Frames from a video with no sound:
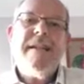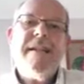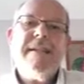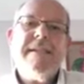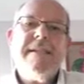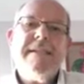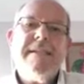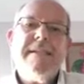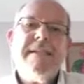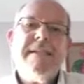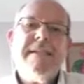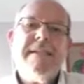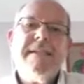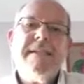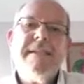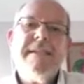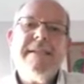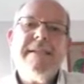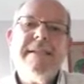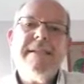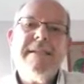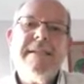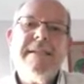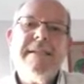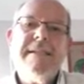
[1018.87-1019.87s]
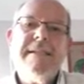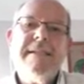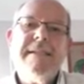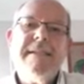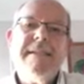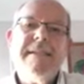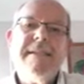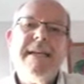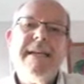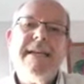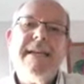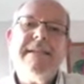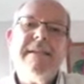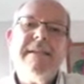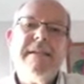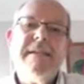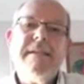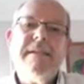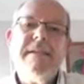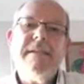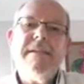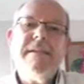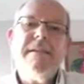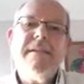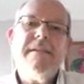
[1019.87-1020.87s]

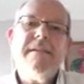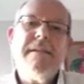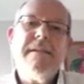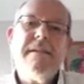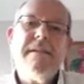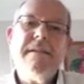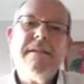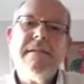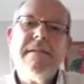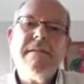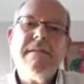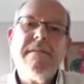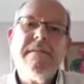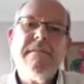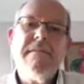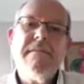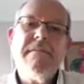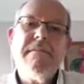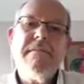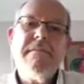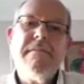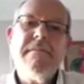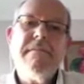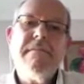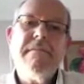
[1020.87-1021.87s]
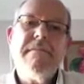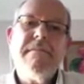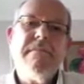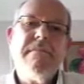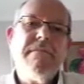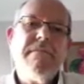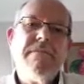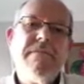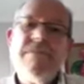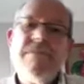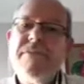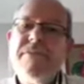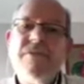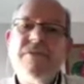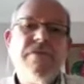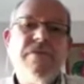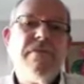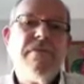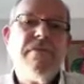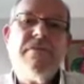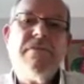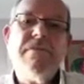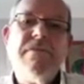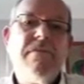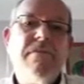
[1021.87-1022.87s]

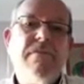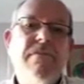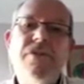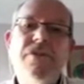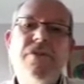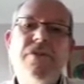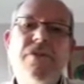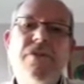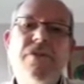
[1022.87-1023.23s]
[no speech]